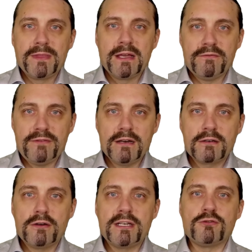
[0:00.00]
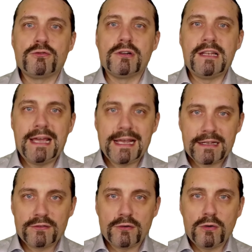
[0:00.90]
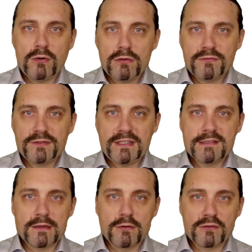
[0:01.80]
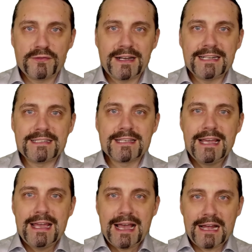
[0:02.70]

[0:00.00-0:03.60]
we are going to collect all of these log files and